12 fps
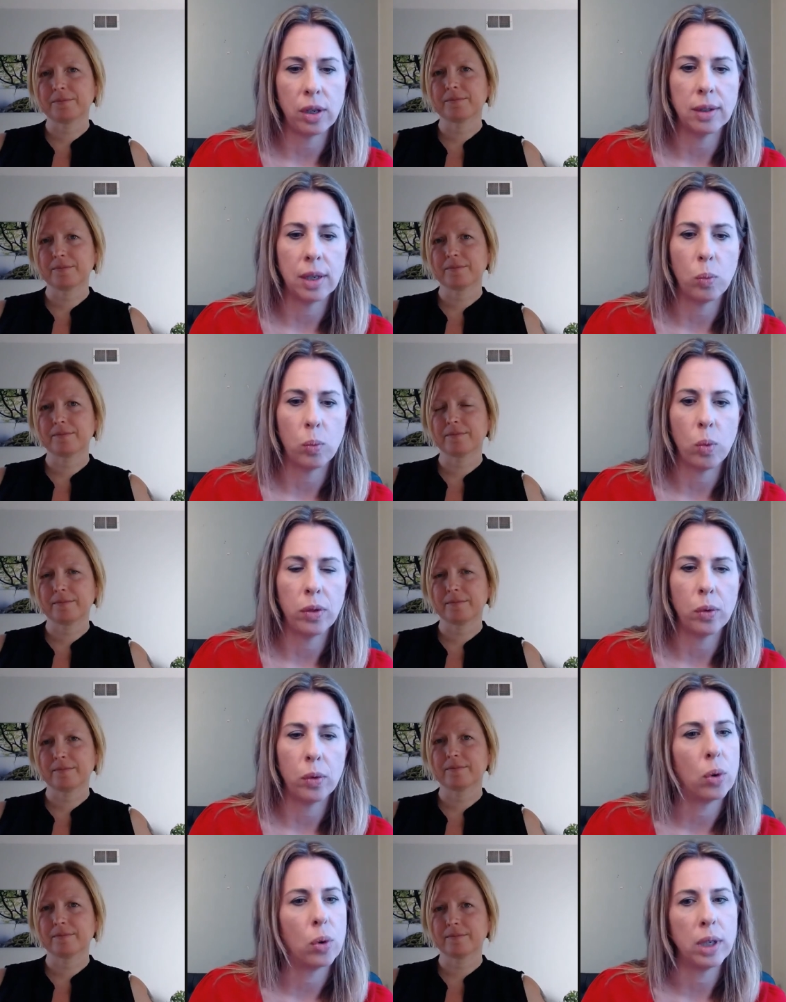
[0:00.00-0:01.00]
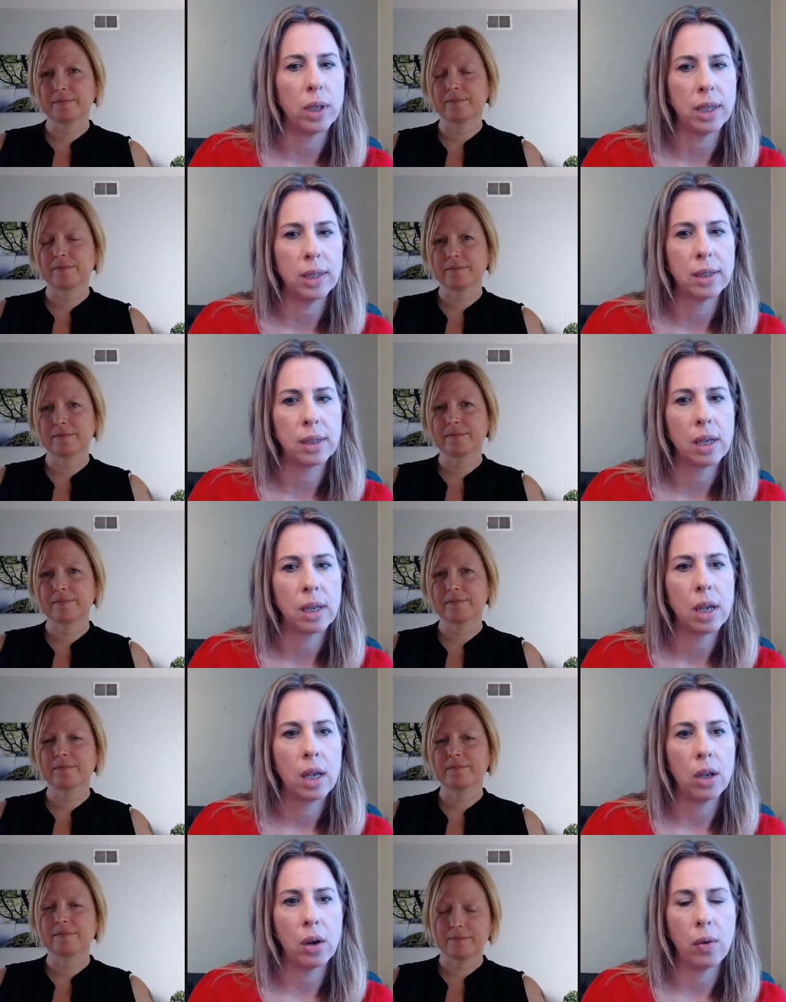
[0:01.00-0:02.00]
Speaker 1: and what the role is,
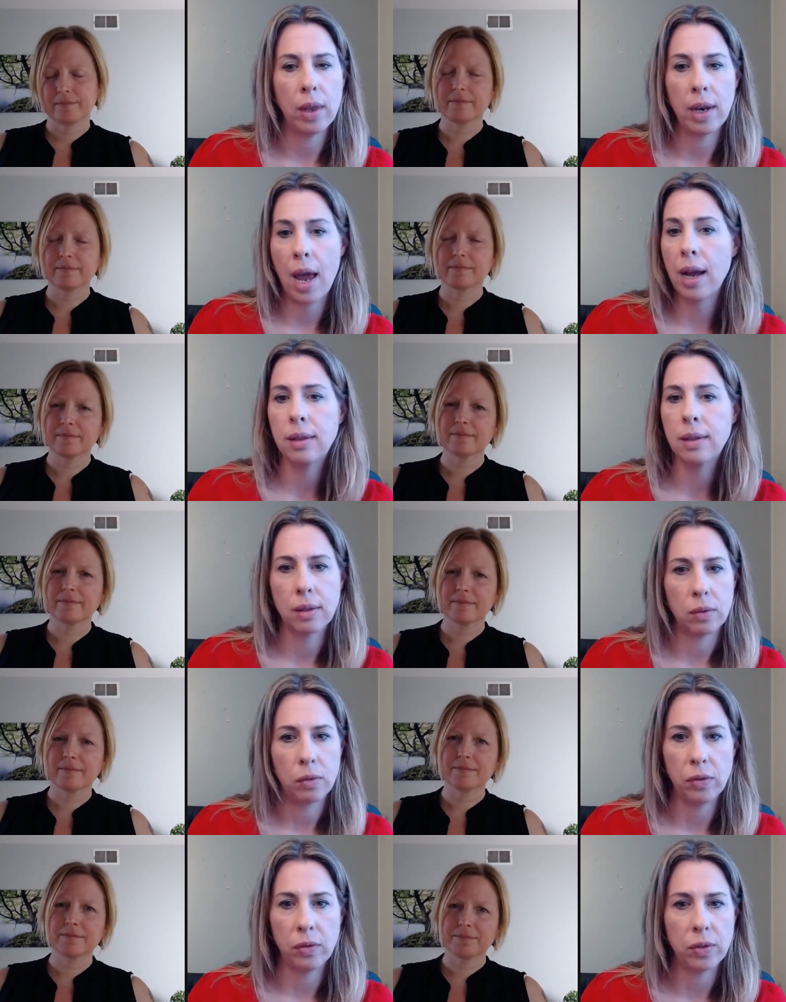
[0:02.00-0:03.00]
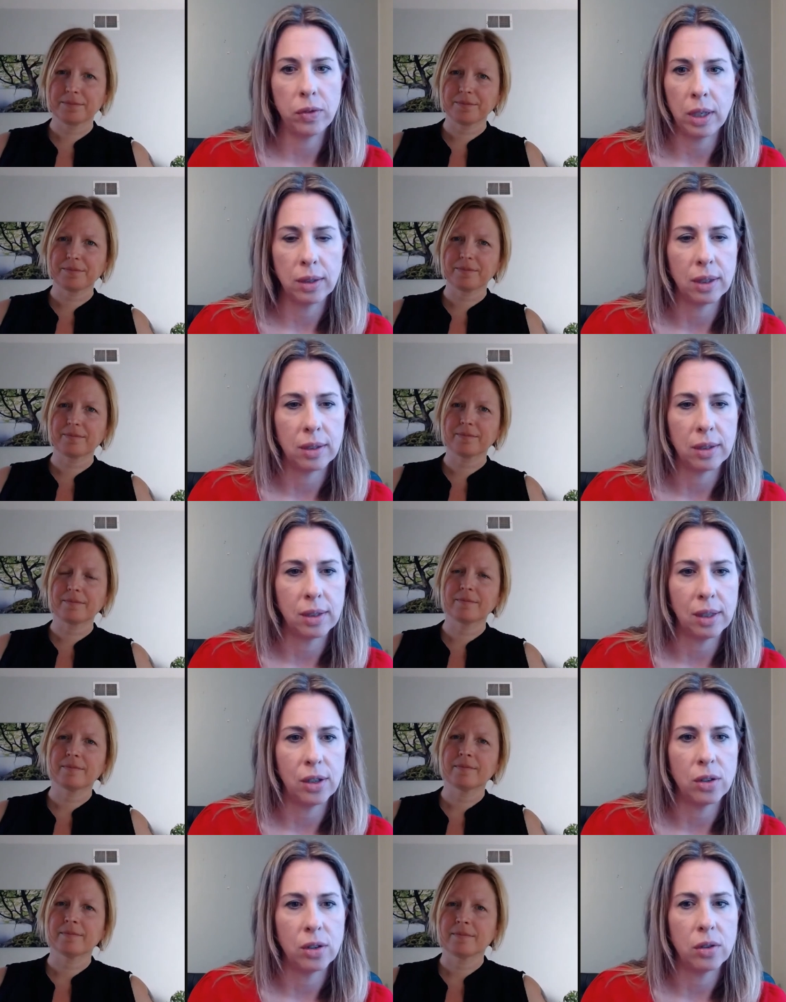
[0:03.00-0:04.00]
you know, in the next 15, 16
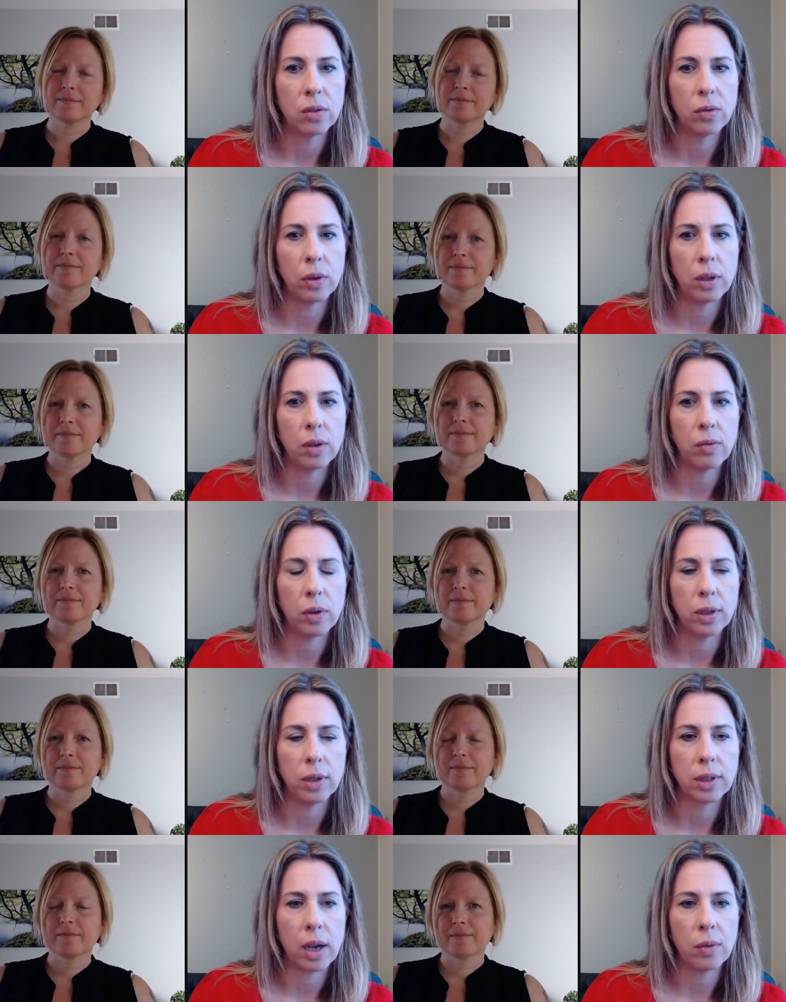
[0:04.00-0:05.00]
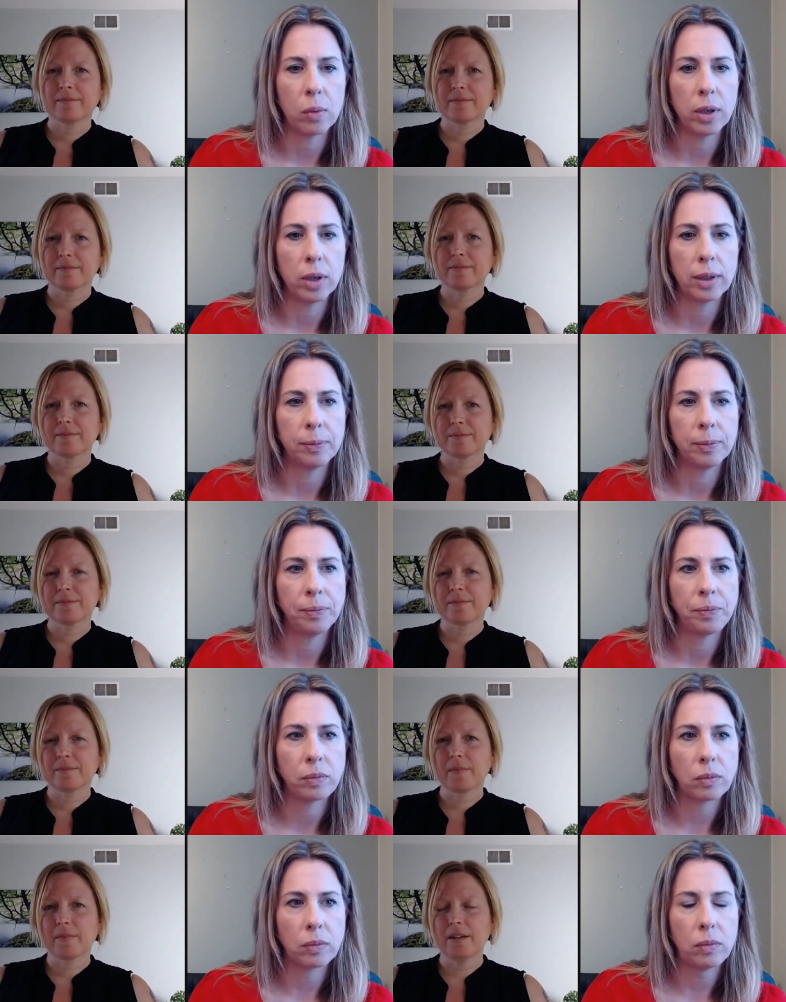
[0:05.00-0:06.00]
years for the for this kind of work.
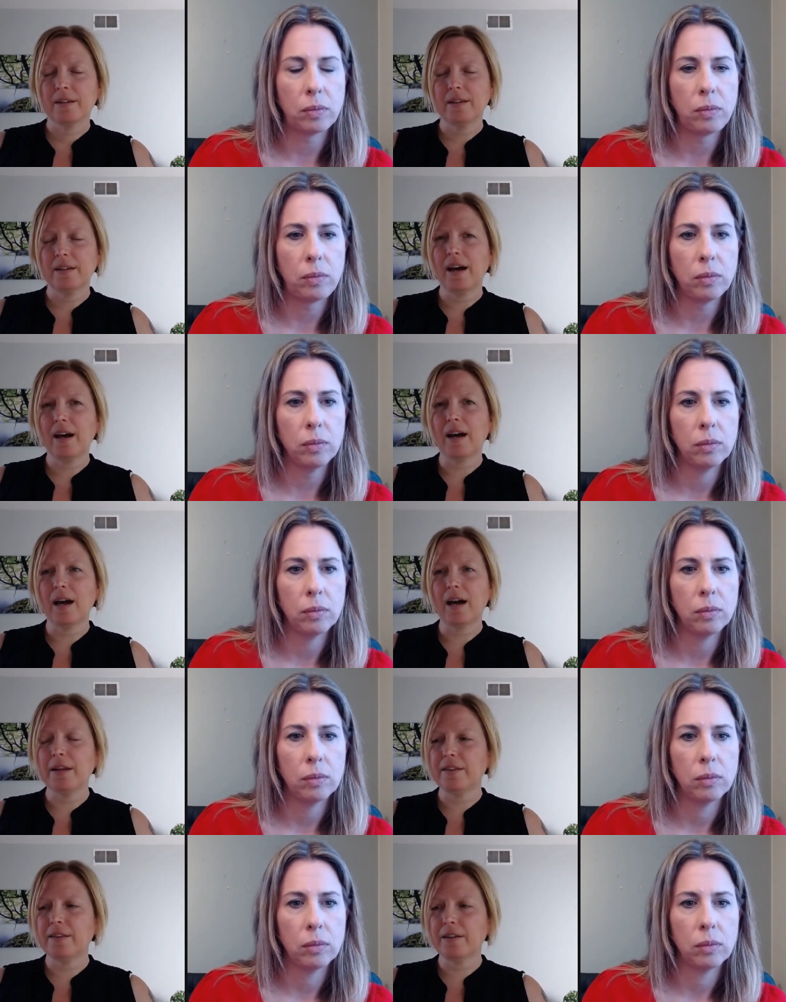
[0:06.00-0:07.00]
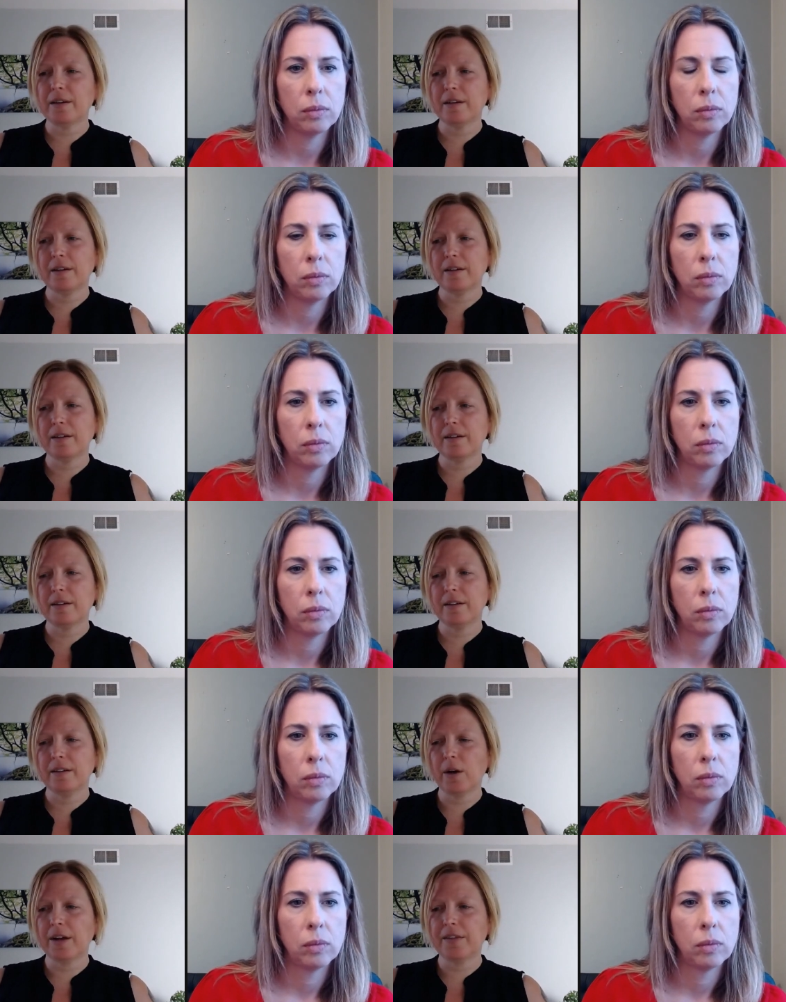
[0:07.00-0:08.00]
Speaker 2: Yeah, I mean the you know,
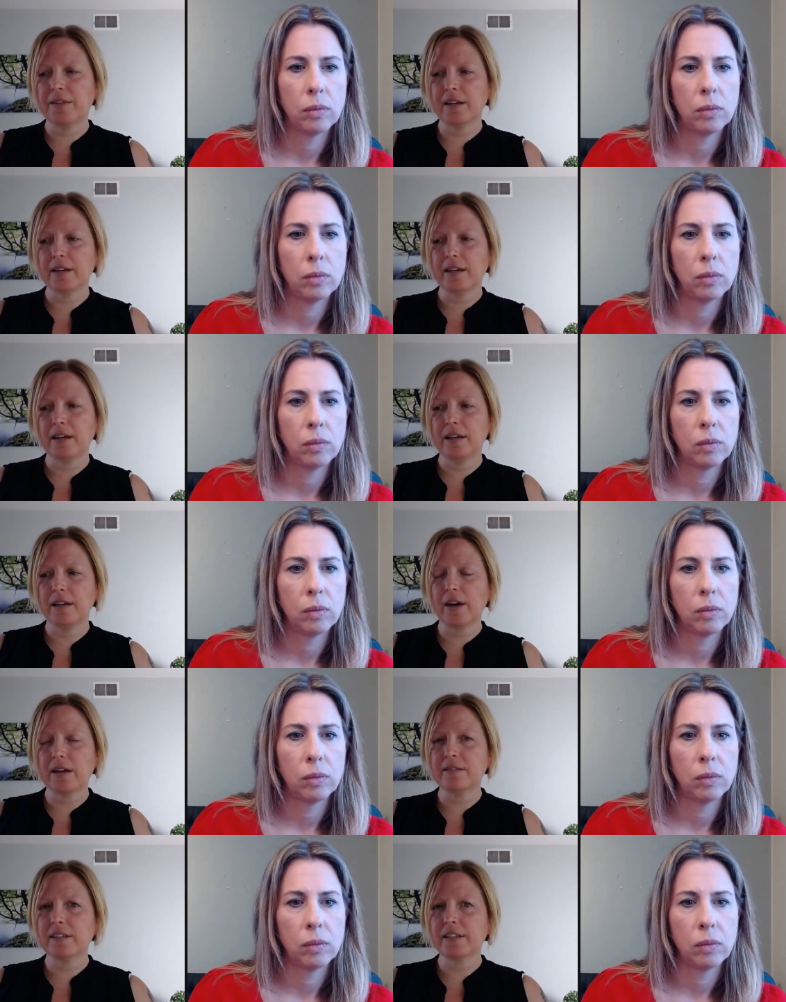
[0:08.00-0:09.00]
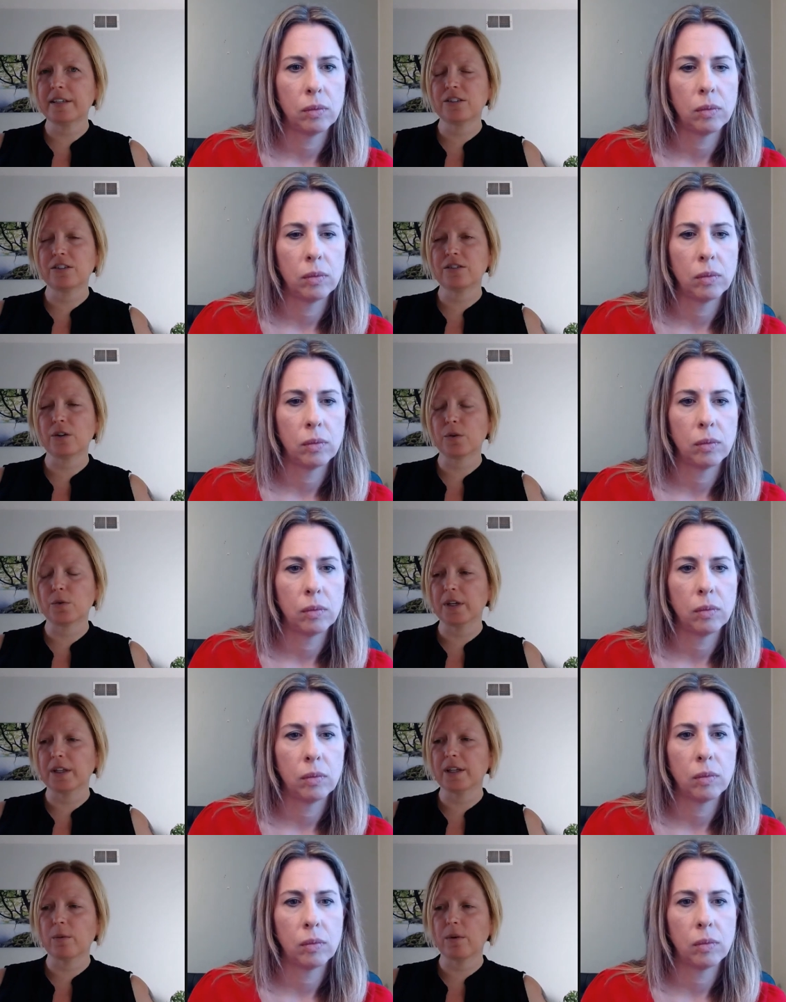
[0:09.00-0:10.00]
I think investigations are
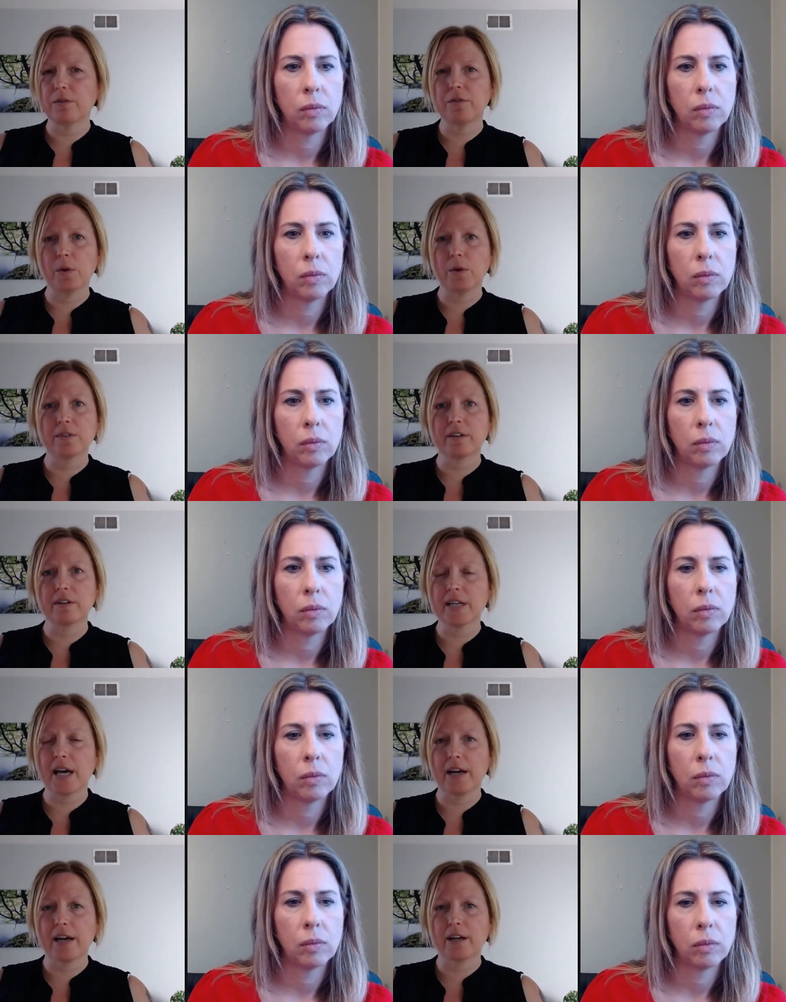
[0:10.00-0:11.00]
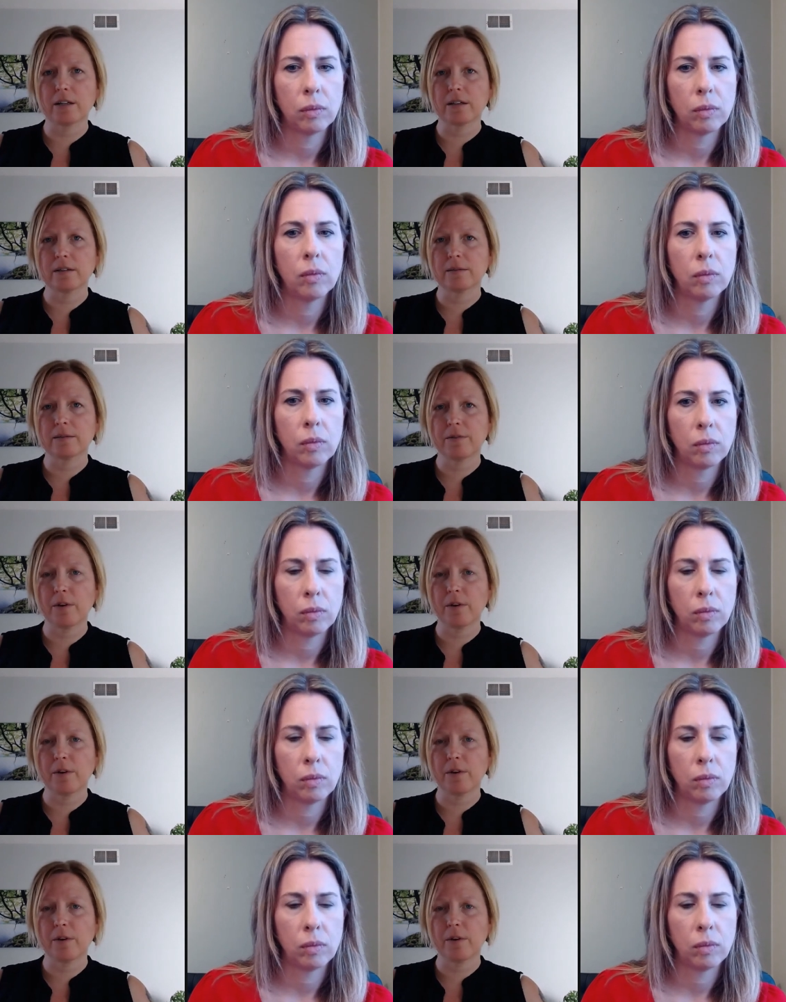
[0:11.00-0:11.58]
really what fuels our entire farm